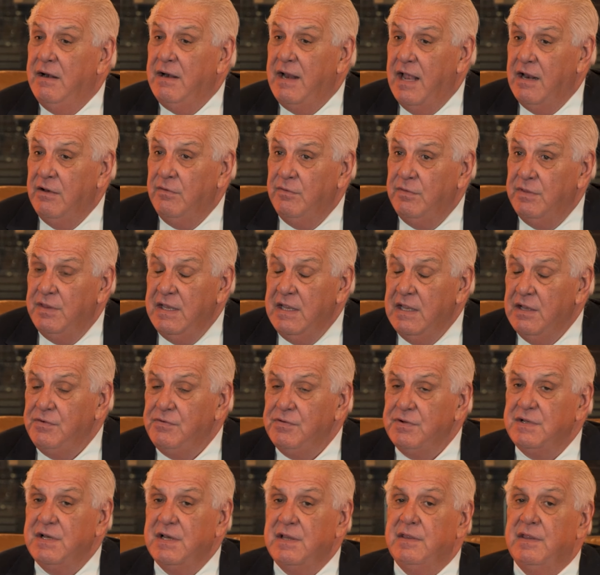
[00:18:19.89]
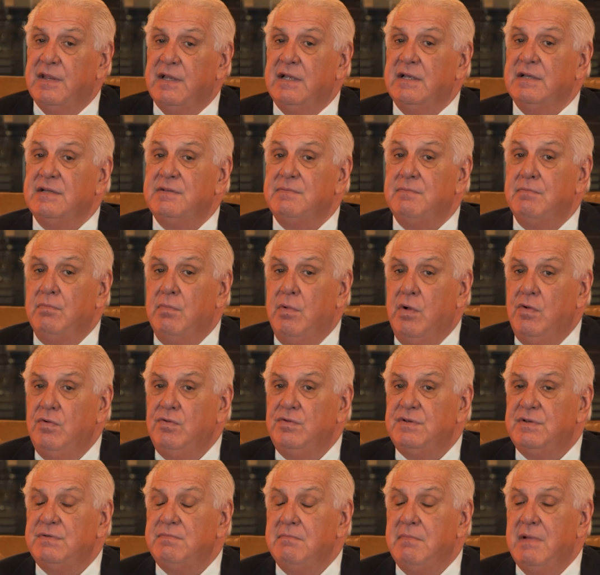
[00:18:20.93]
And the interesting thing is,
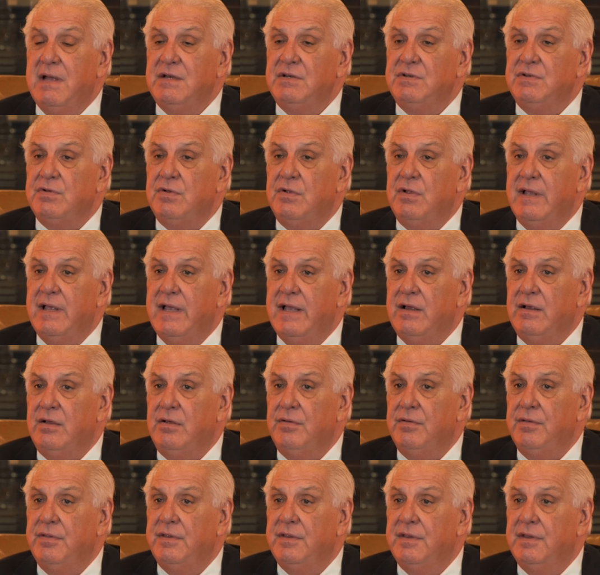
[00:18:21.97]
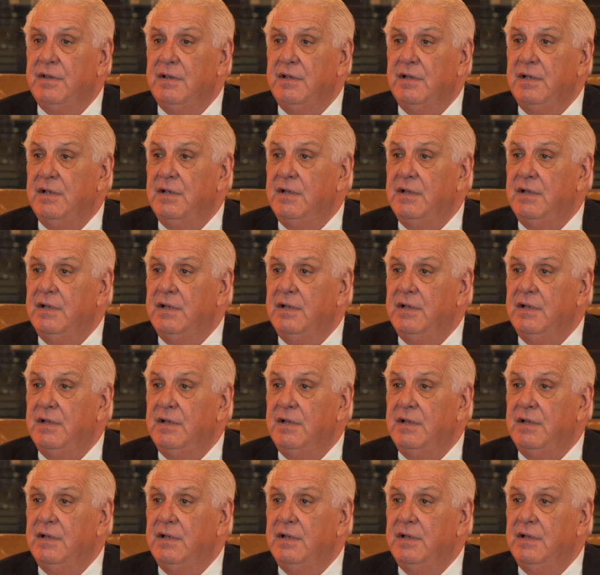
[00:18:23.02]
most mental health